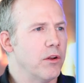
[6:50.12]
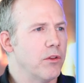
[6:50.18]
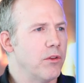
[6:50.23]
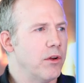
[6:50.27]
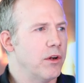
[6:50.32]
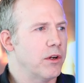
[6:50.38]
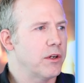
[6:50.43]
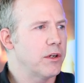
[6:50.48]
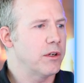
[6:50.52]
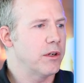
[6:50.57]
to
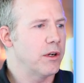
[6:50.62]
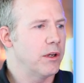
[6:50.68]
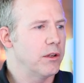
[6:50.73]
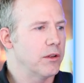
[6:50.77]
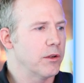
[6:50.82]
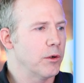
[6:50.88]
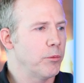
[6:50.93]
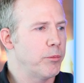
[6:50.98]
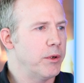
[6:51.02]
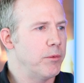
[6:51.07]
look a
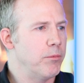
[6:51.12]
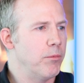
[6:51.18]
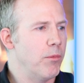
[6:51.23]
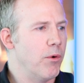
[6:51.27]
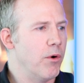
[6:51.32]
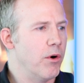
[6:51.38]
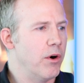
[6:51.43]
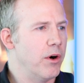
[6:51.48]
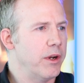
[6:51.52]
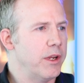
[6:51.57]
little bit
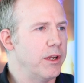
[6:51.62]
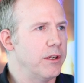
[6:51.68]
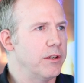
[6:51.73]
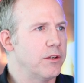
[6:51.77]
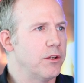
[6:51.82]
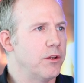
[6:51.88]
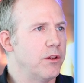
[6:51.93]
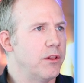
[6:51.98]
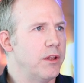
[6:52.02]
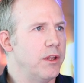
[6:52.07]
more
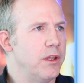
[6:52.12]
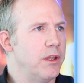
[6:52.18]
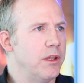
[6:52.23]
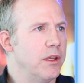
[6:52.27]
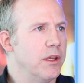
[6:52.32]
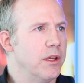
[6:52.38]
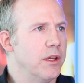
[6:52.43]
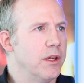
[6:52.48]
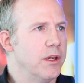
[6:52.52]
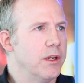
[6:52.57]
into
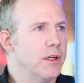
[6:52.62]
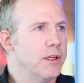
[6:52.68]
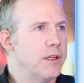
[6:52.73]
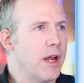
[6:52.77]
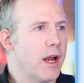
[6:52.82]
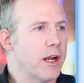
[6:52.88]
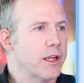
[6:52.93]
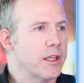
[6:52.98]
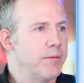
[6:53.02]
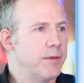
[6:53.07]
the
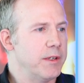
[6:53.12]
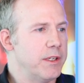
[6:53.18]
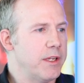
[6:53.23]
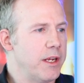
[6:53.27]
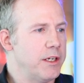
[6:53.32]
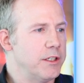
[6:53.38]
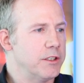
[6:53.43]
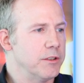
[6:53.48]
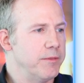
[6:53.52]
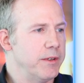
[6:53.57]

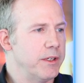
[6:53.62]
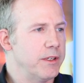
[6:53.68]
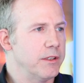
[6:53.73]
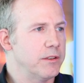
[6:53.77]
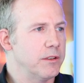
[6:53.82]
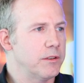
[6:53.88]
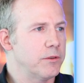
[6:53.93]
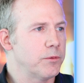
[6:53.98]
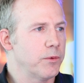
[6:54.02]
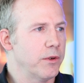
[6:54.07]
documentation
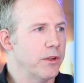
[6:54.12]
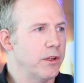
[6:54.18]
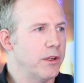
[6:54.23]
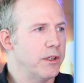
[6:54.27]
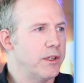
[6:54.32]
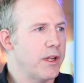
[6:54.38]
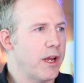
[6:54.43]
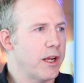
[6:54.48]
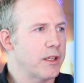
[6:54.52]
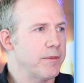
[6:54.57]
because it's really
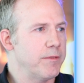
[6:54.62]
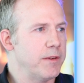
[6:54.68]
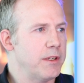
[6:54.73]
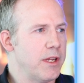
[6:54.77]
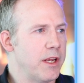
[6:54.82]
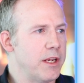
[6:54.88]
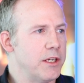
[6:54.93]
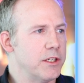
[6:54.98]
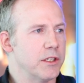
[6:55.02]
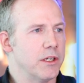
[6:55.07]
good
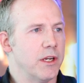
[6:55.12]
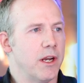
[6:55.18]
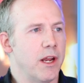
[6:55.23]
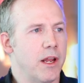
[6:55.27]
documentation.